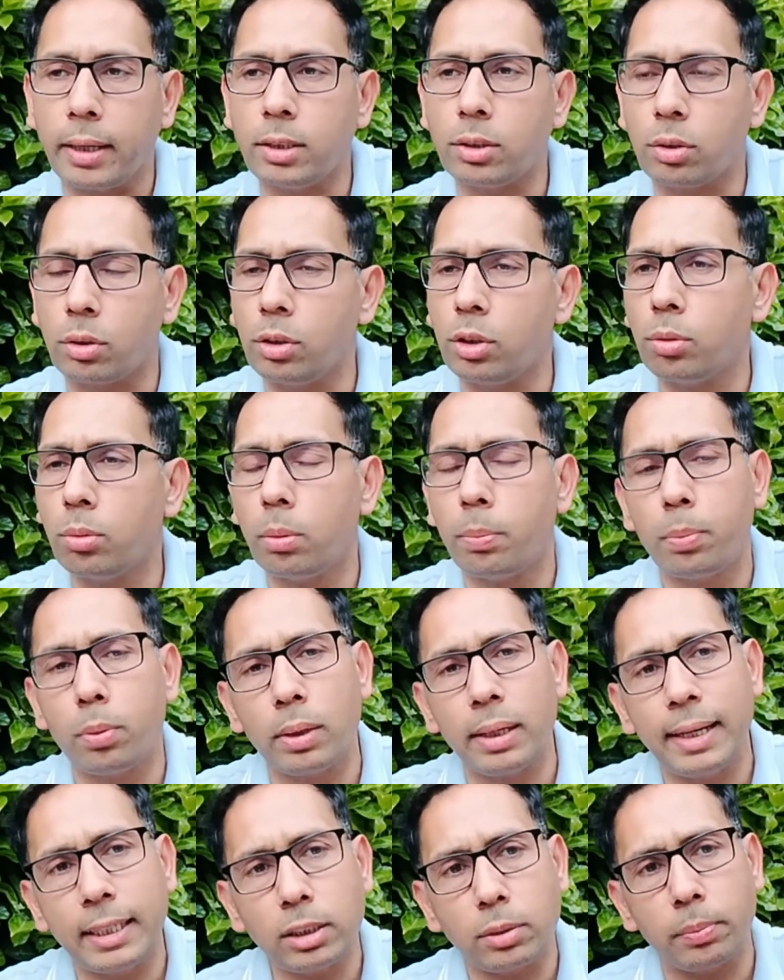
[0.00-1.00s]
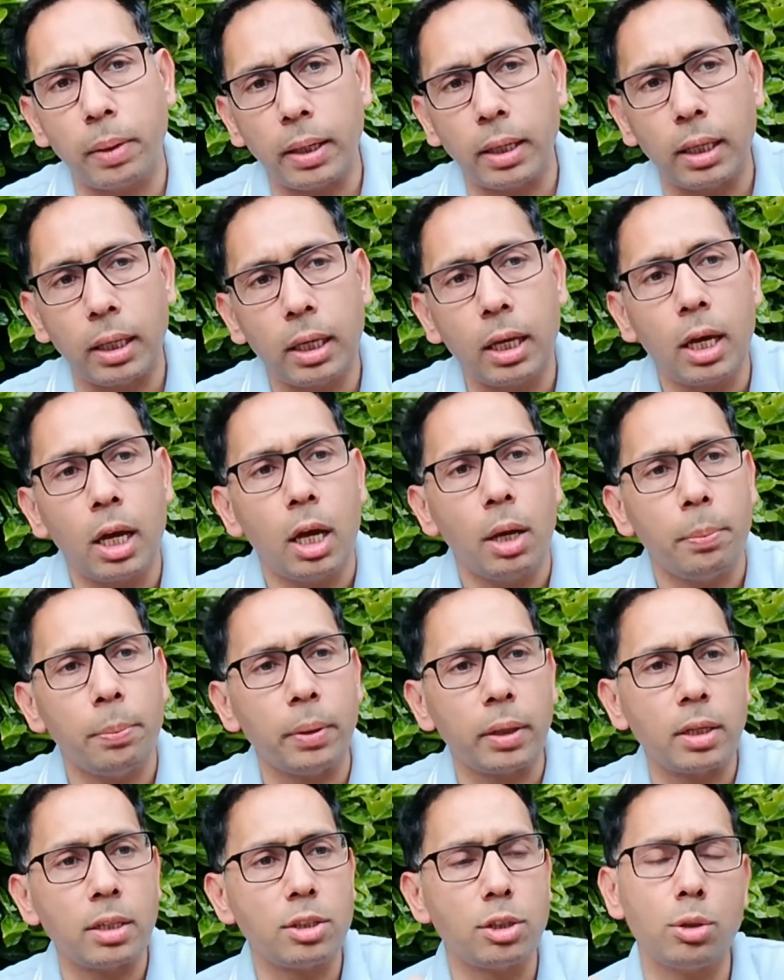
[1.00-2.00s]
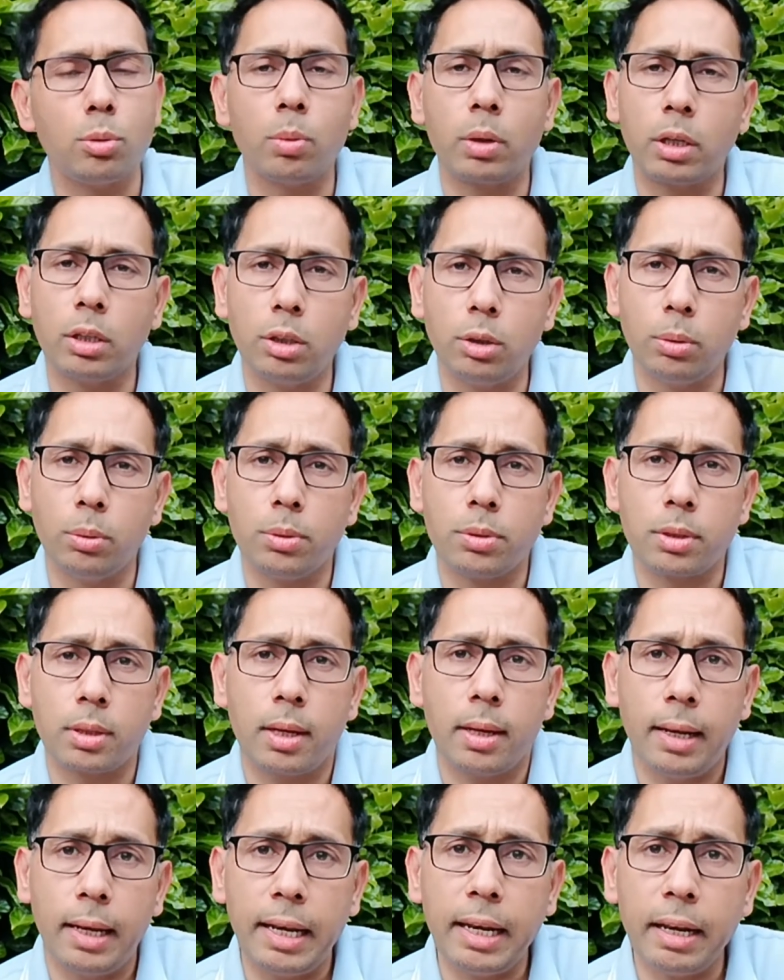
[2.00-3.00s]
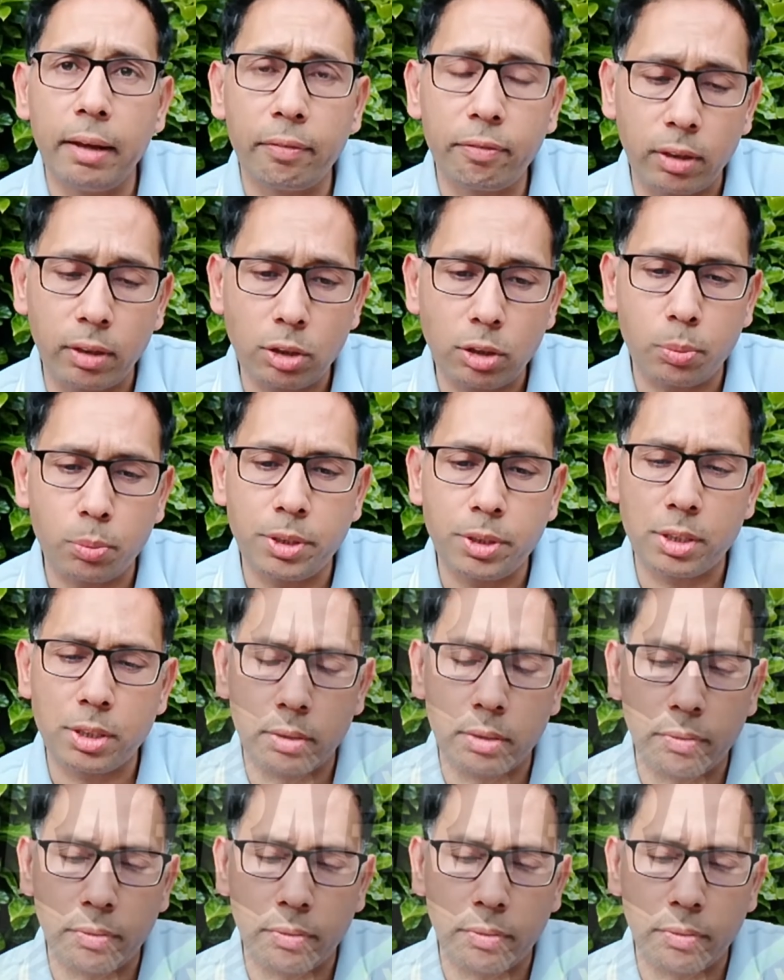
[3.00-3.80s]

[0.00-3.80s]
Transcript: So you would put less money because you want to use leverage, which is